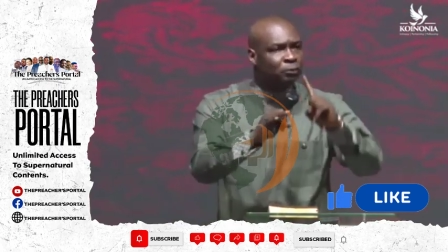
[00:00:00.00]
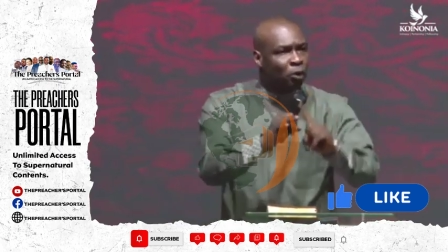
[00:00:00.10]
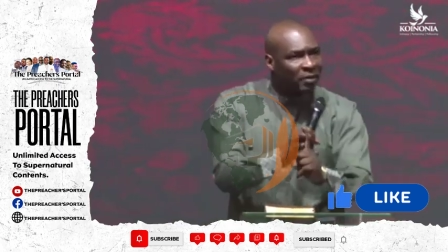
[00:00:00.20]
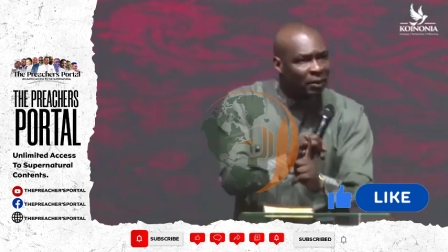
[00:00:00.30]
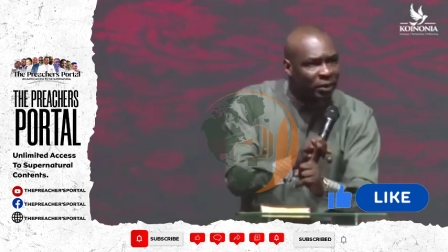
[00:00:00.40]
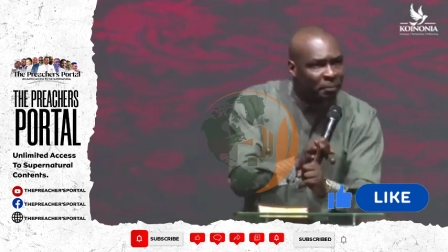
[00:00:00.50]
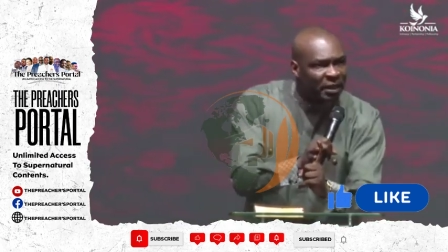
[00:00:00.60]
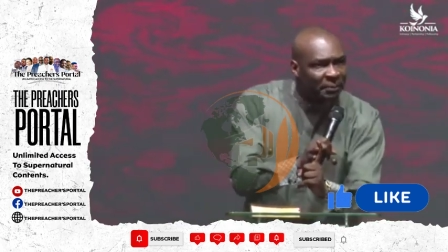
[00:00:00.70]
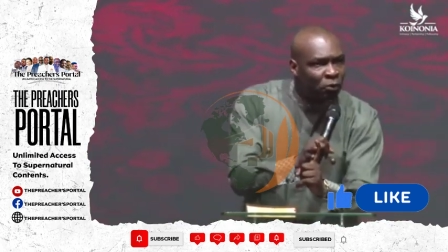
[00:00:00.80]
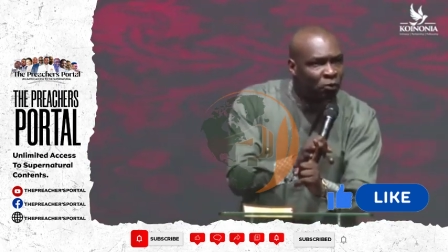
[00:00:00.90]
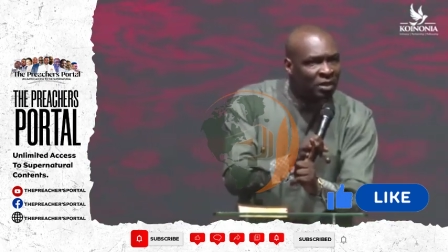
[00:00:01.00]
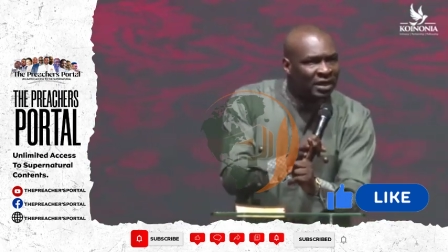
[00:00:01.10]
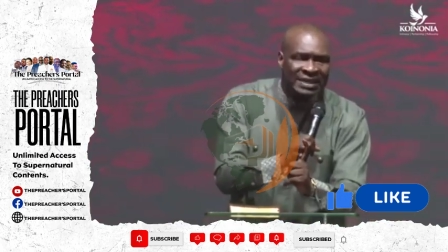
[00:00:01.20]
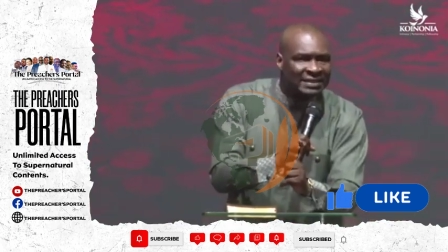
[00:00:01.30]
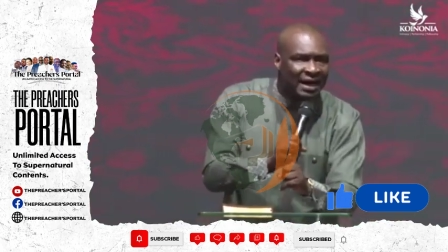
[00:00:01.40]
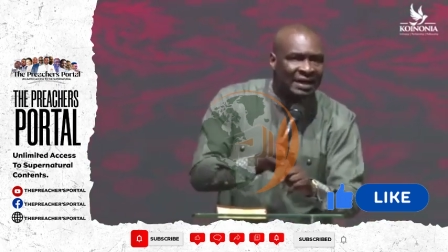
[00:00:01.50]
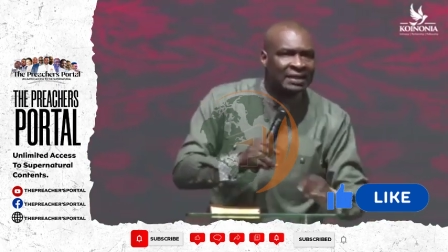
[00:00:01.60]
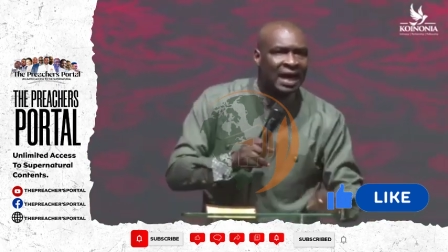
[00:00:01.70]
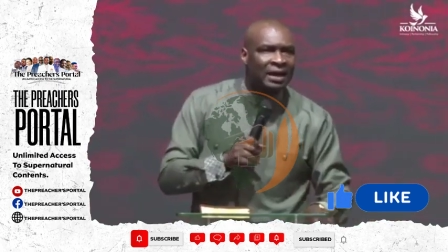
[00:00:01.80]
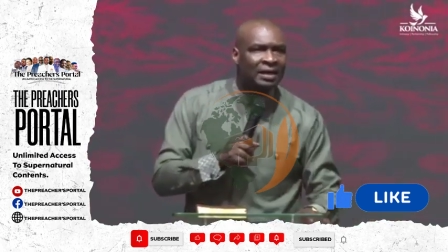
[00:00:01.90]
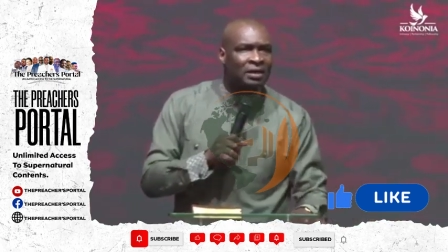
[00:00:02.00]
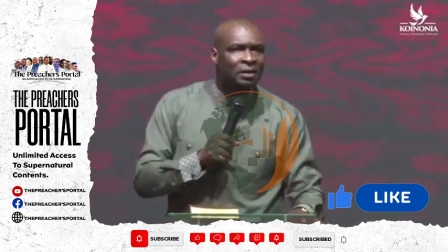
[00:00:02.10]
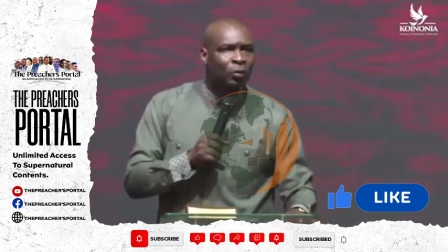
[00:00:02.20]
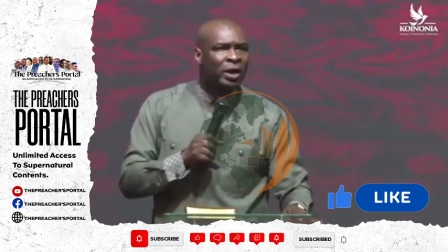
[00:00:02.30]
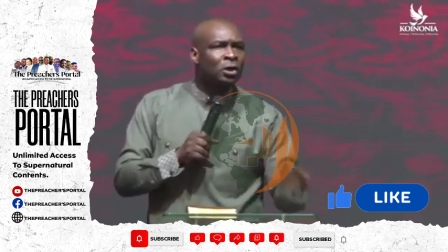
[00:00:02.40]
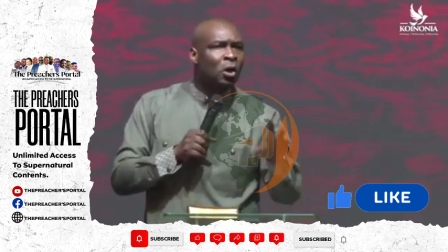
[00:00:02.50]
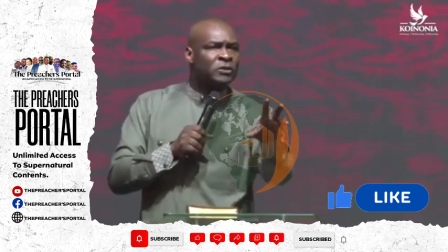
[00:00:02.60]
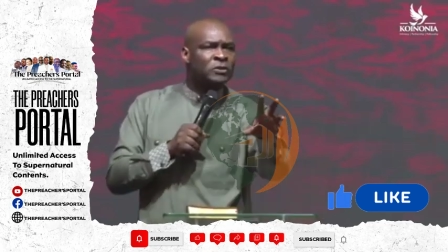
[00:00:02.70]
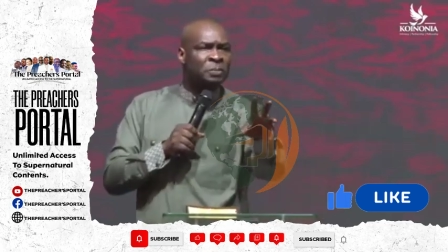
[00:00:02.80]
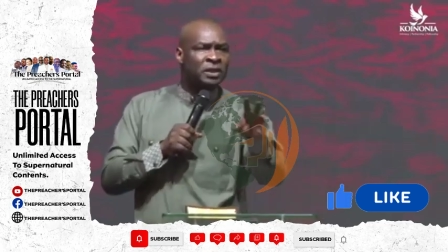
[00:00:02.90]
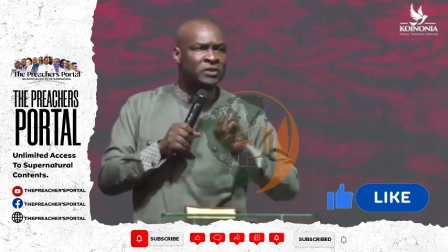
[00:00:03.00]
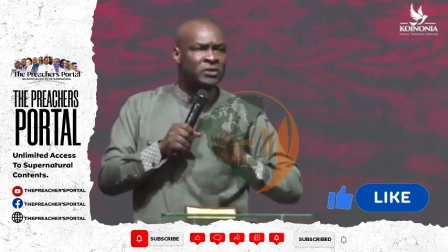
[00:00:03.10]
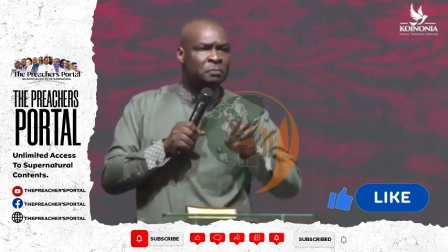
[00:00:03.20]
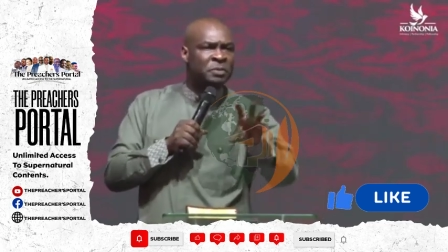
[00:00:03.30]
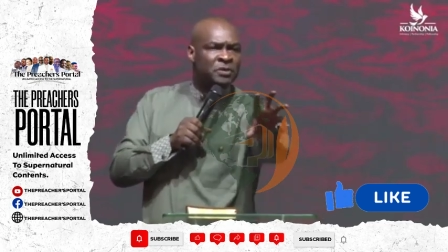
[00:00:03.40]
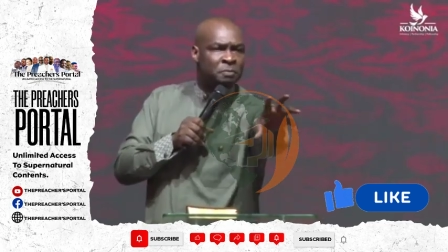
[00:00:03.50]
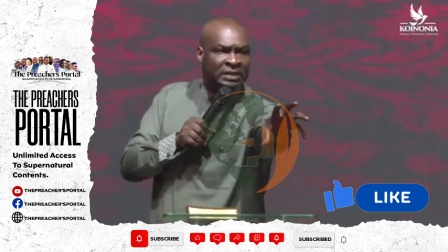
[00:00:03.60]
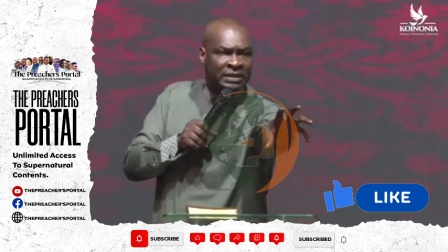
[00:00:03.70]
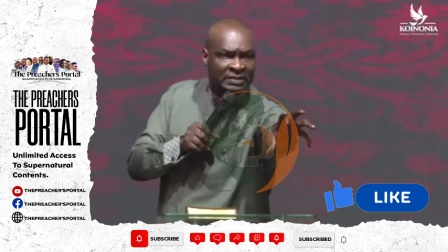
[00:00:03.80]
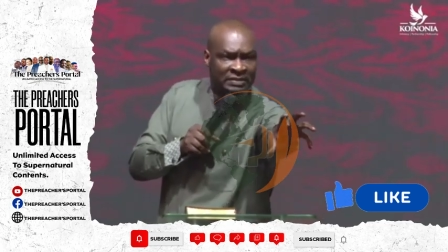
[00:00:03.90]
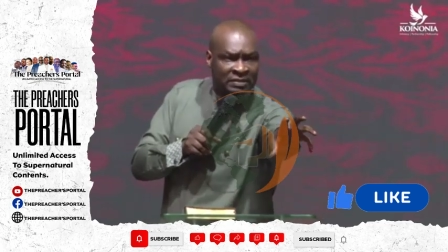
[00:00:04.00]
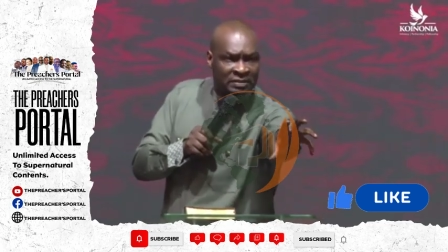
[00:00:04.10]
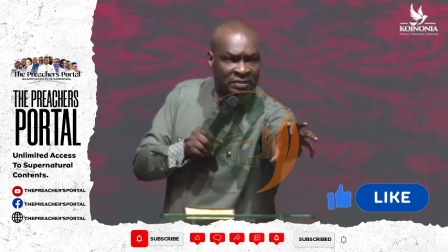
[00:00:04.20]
problem with people it's an attack when God speaks he speaks peace